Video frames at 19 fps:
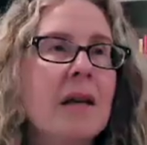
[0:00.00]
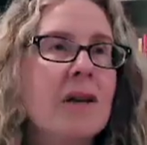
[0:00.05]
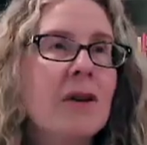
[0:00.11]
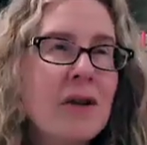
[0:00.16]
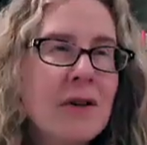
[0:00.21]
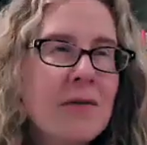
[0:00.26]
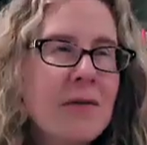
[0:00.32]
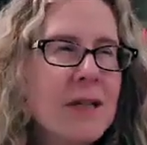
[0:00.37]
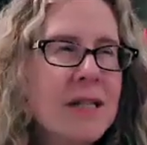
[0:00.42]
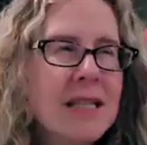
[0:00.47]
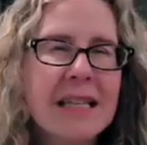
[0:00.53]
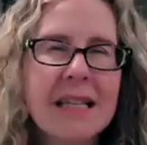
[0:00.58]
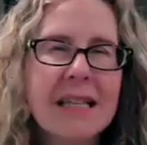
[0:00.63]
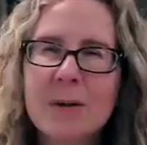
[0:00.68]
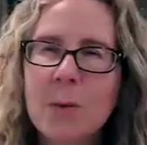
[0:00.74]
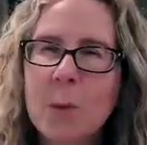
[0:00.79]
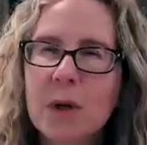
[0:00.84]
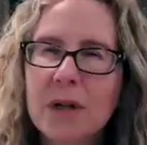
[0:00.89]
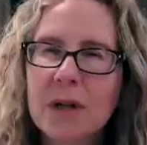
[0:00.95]
Neurodiversity
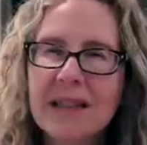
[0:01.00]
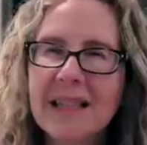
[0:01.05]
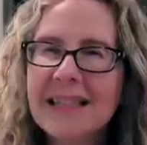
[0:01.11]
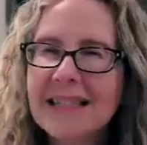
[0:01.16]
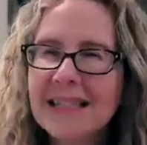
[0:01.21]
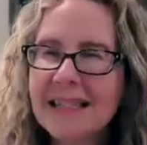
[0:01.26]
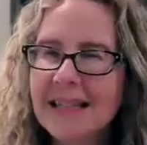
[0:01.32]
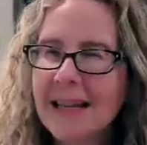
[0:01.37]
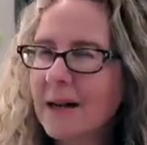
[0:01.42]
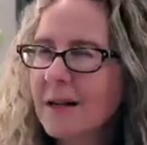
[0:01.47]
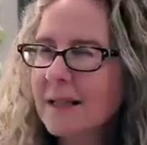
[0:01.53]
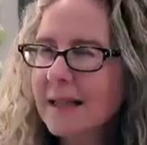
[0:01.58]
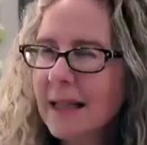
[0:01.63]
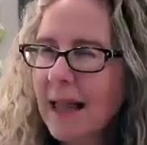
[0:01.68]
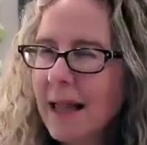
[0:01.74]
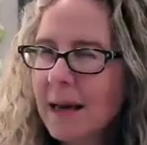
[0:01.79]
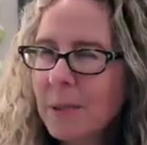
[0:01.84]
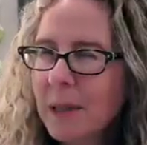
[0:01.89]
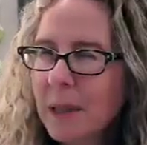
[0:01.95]
is a word that scares
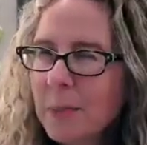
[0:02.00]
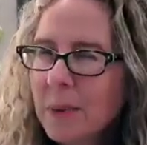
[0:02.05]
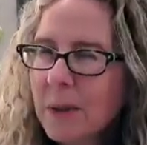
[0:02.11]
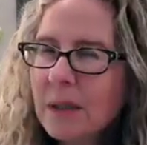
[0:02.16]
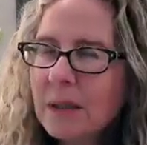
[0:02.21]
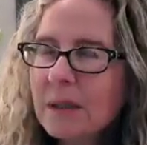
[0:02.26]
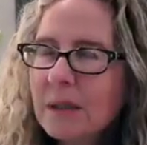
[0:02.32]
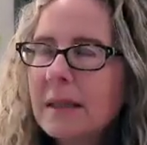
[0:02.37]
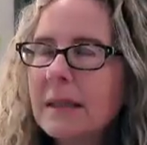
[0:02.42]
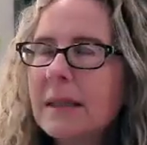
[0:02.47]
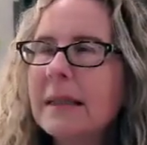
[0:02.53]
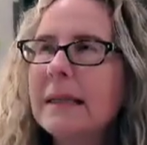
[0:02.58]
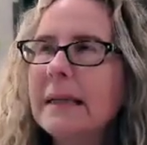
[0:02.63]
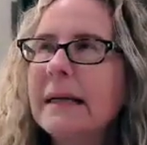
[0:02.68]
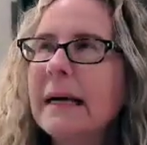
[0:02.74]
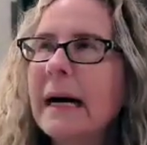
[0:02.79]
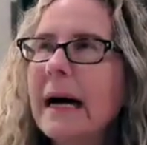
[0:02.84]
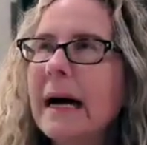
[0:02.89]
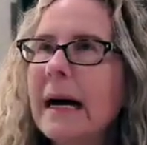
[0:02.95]
a lot of people.
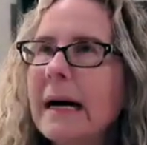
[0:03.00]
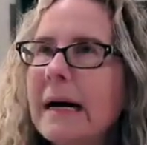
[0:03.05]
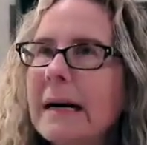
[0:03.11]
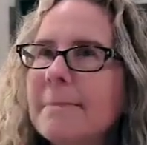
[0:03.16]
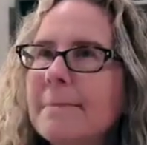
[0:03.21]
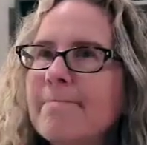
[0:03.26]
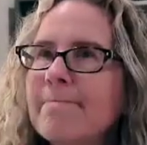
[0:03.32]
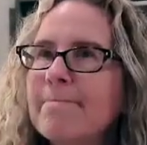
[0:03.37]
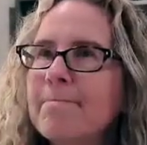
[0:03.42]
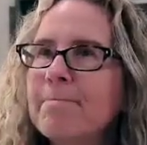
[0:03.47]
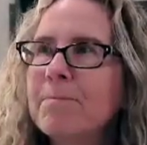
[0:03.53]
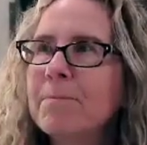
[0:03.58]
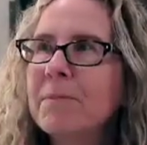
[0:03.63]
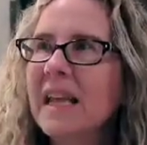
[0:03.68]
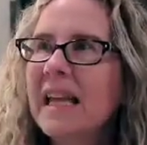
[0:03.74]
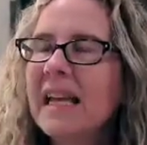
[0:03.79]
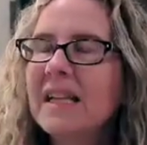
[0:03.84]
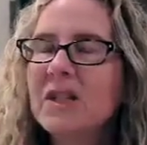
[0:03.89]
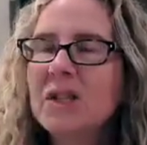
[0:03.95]

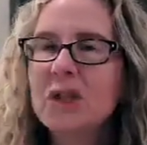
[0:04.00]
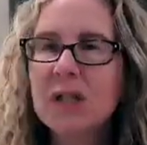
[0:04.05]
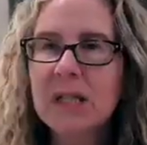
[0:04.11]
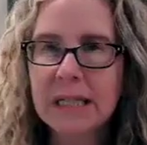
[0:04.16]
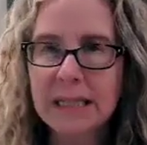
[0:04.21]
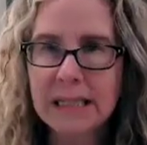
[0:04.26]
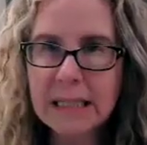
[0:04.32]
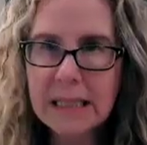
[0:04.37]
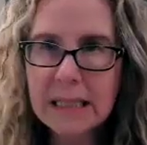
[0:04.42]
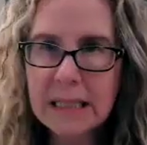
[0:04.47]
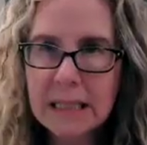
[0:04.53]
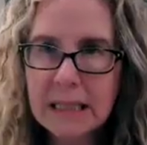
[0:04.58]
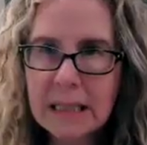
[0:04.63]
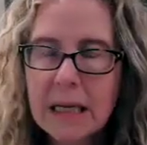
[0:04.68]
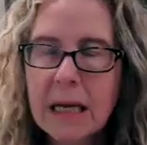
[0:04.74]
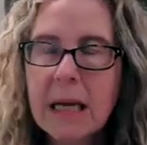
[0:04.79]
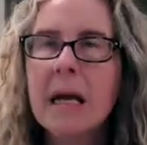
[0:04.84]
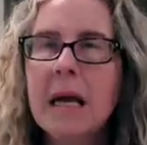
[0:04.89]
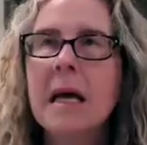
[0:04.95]
It shouldn't,
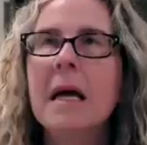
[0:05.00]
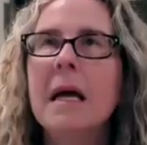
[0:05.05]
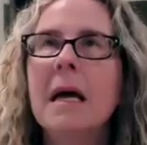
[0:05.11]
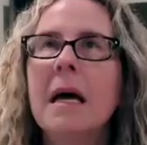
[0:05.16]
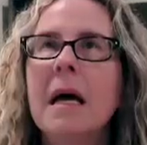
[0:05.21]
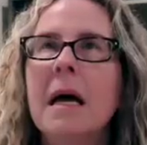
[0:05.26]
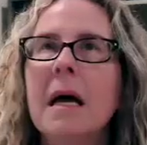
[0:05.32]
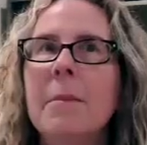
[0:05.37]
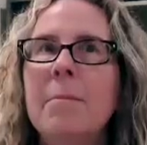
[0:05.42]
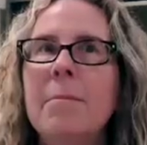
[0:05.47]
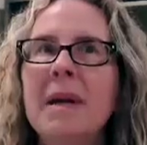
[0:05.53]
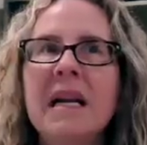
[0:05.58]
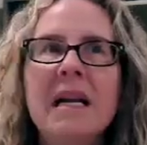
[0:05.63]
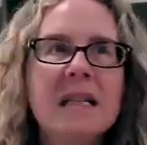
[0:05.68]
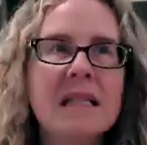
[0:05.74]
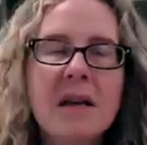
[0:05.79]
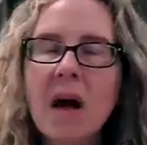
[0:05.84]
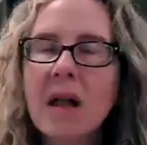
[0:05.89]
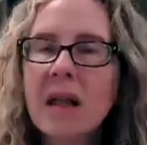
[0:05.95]

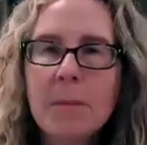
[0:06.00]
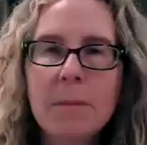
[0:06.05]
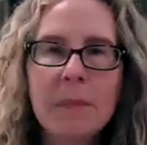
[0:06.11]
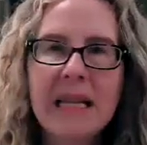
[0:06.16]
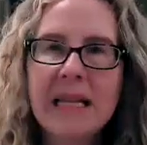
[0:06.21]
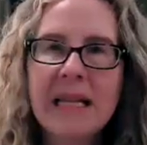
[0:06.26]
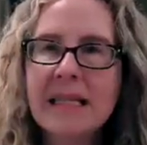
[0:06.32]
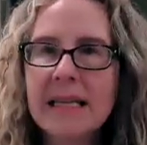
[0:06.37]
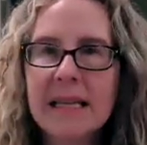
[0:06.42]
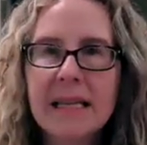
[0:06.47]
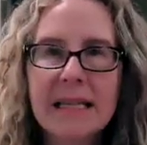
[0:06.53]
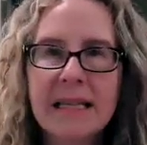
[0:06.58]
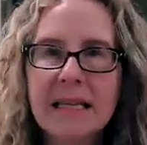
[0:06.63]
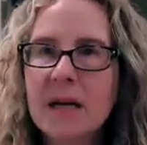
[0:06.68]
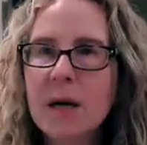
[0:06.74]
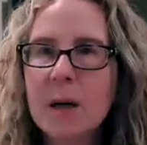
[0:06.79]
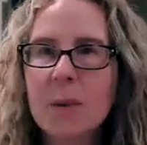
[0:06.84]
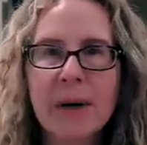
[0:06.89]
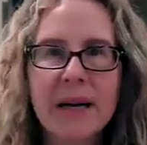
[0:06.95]
because all it means
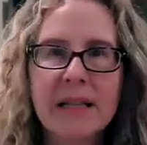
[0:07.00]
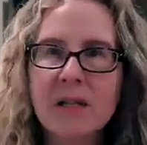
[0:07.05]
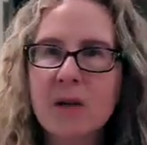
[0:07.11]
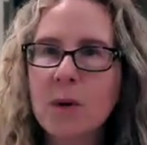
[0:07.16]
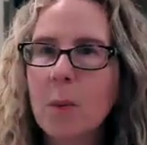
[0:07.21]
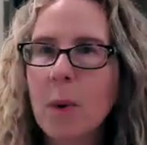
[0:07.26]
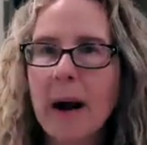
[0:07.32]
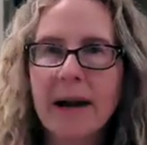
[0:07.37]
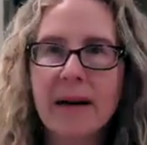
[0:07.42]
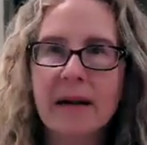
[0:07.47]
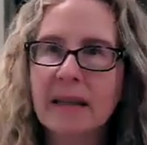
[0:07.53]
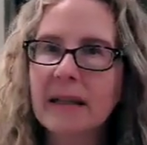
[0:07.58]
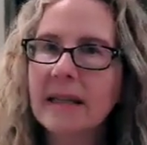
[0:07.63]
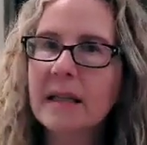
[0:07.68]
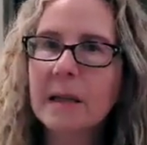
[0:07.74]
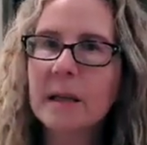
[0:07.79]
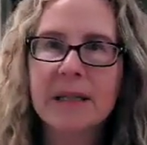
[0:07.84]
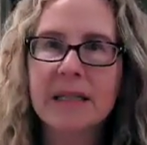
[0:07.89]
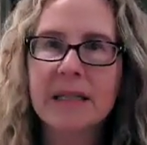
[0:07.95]
is that our brains are wired a
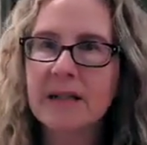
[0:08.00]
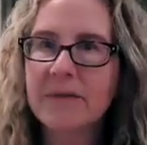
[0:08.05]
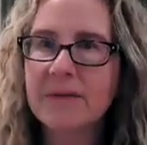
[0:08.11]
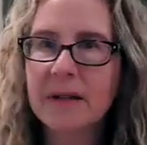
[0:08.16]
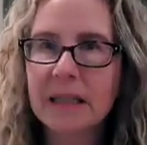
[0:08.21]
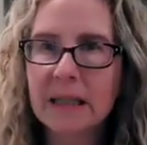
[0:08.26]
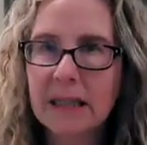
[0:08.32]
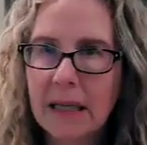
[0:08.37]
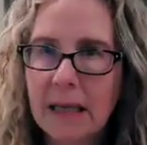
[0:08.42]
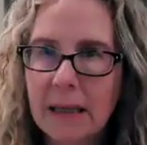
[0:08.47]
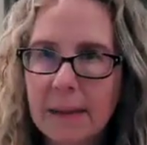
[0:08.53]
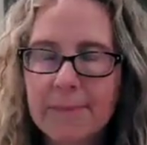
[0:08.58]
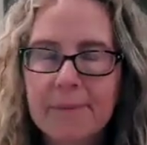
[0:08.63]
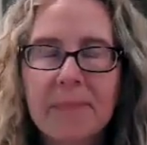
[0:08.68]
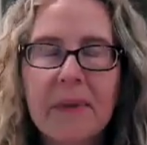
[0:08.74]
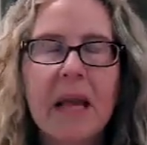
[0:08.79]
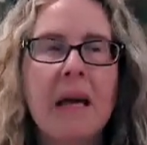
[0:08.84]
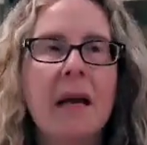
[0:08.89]
little bit differently.